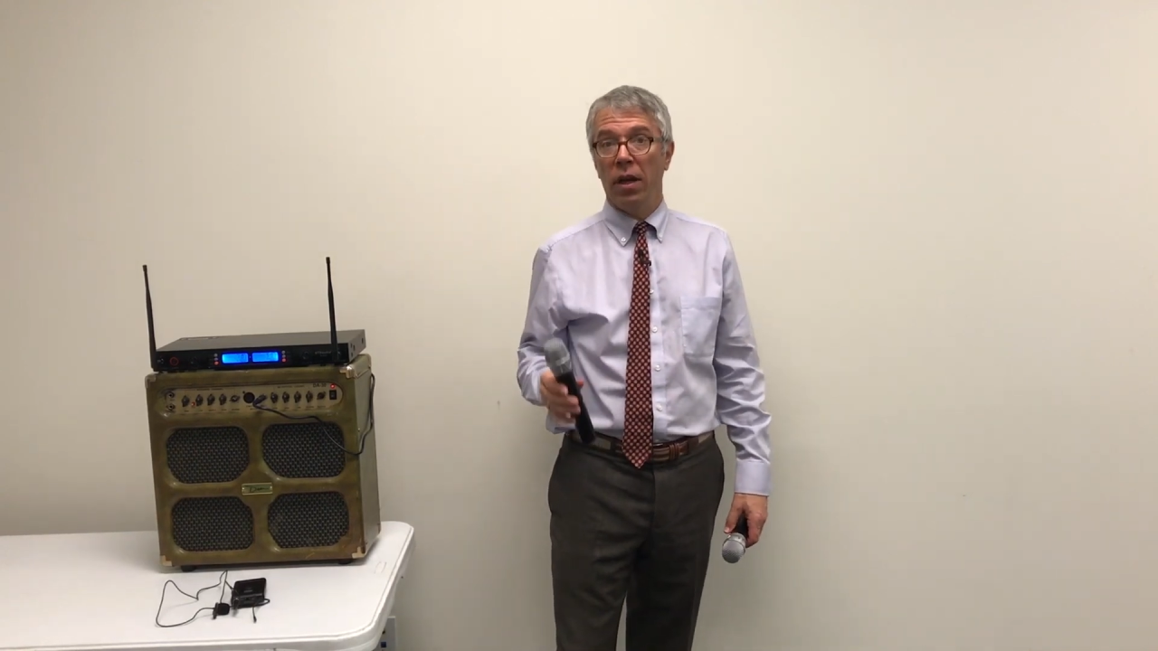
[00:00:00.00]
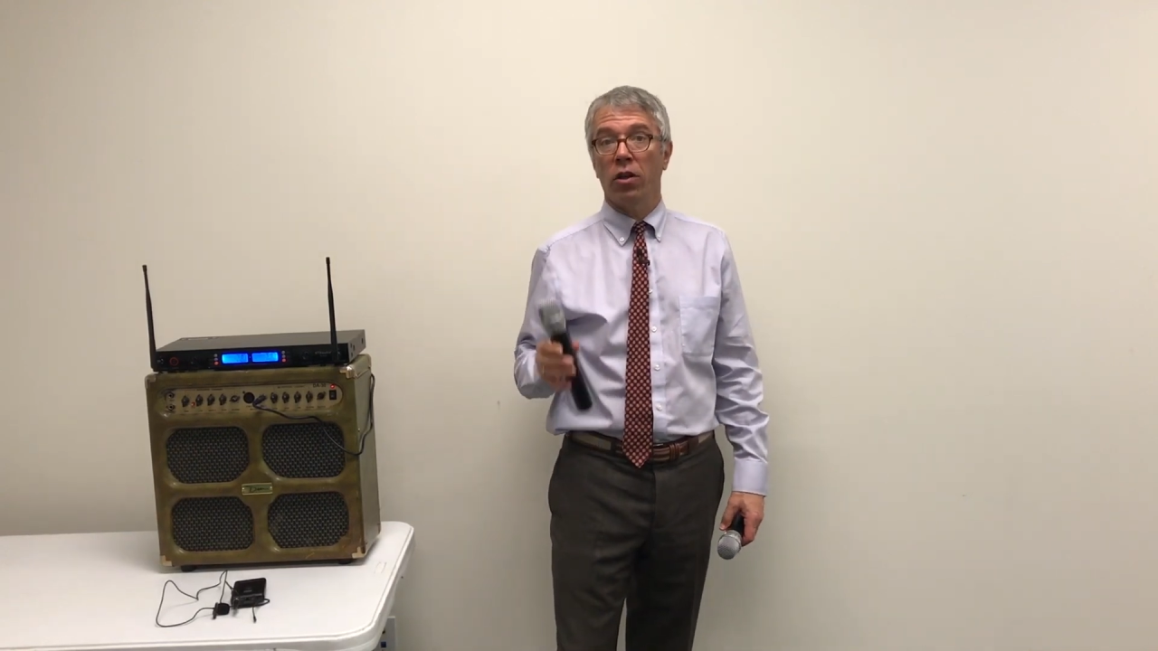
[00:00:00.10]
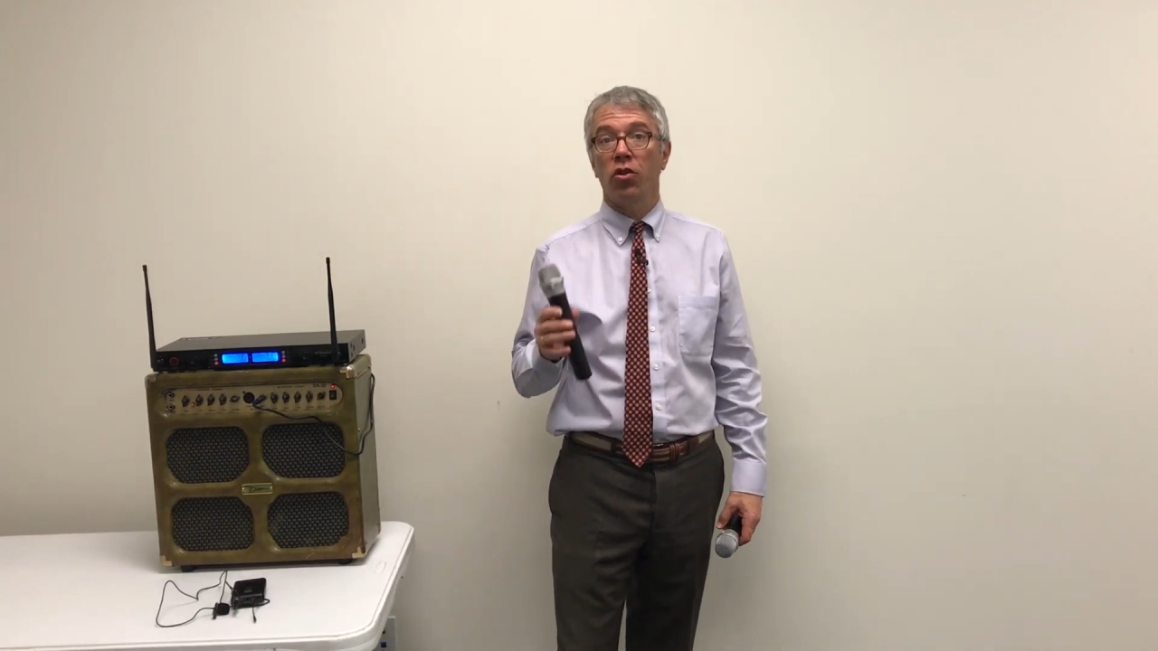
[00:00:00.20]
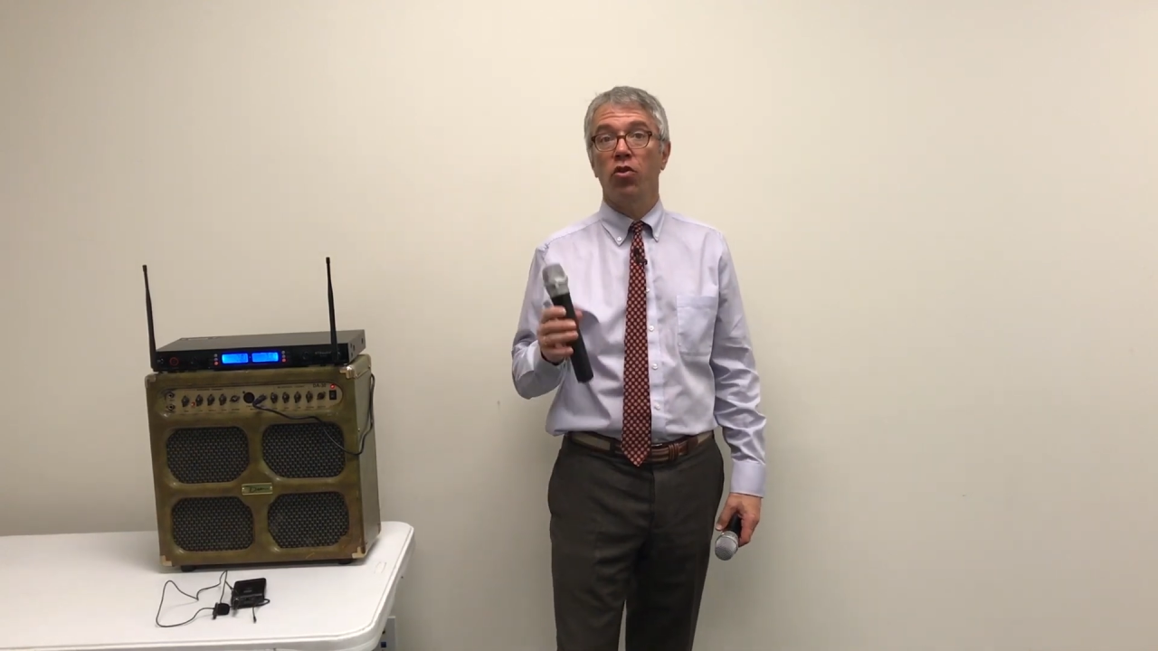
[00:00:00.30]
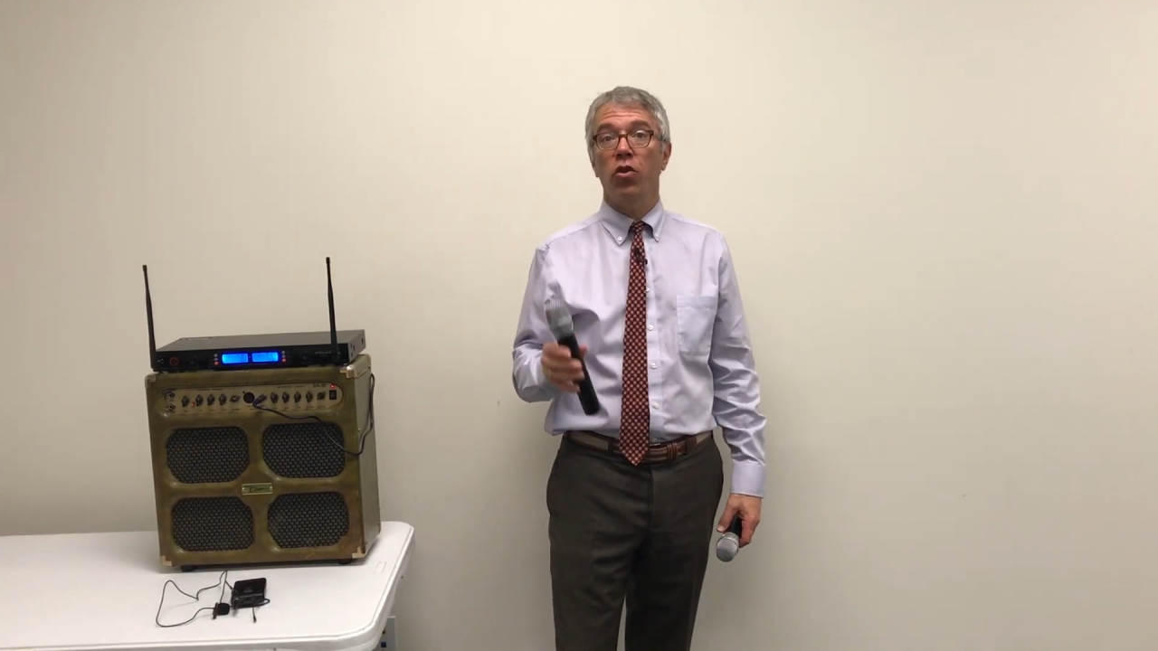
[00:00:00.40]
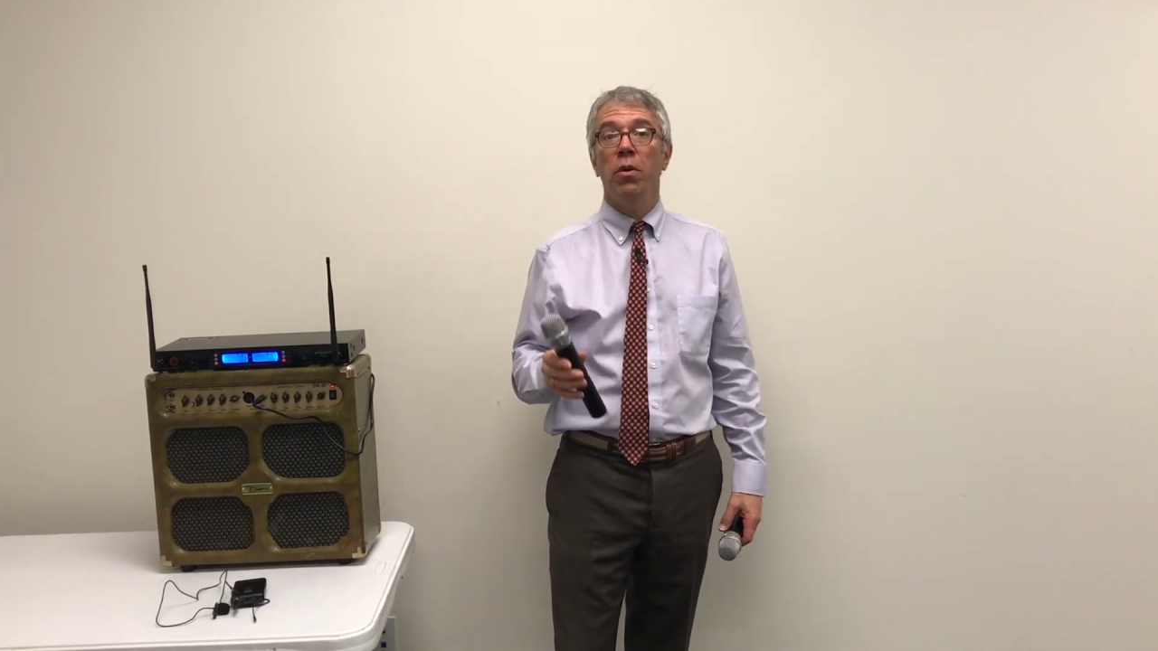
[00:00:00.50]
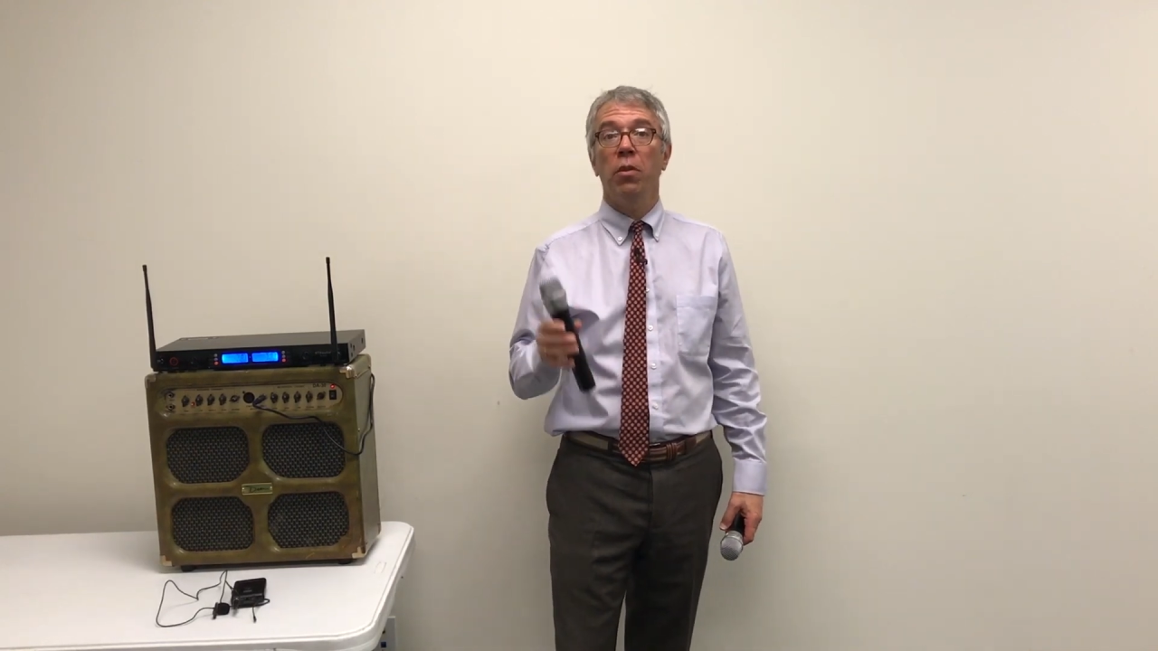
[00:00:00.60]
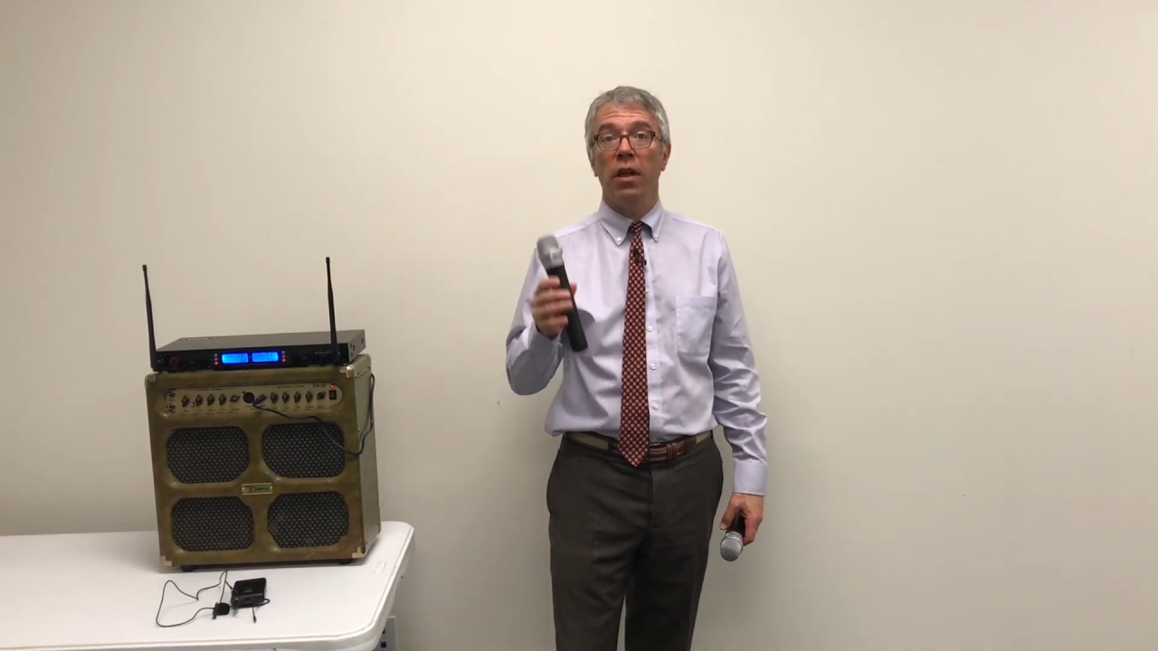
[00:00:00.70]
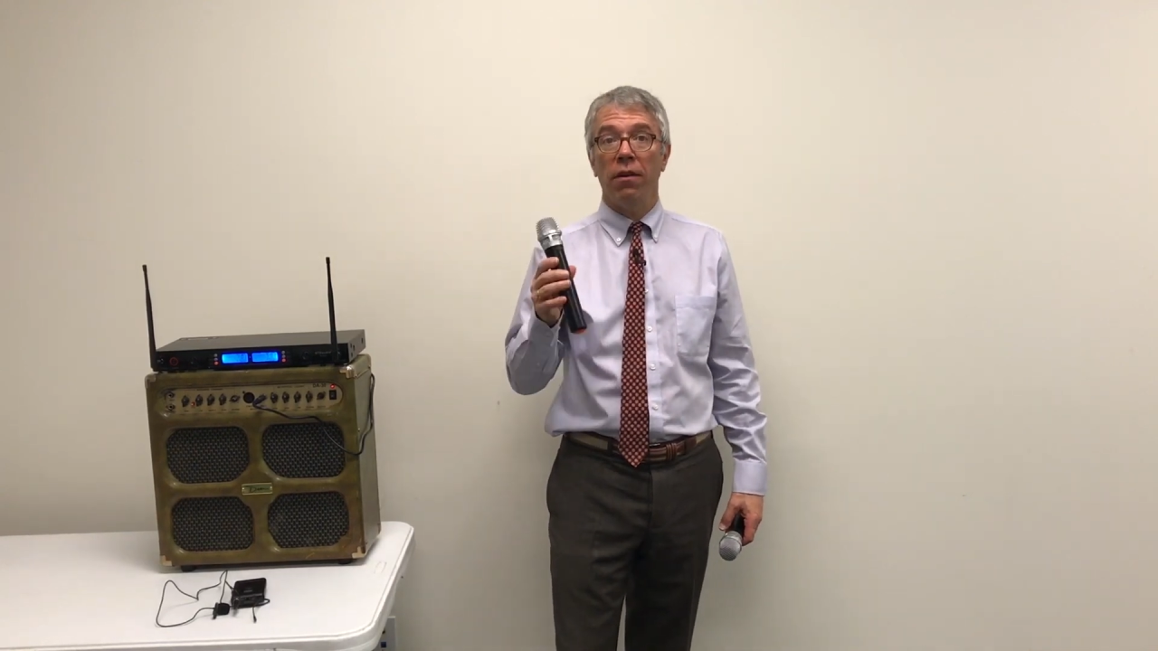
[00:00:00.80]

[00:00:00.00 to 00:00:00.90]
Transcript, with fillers: extremely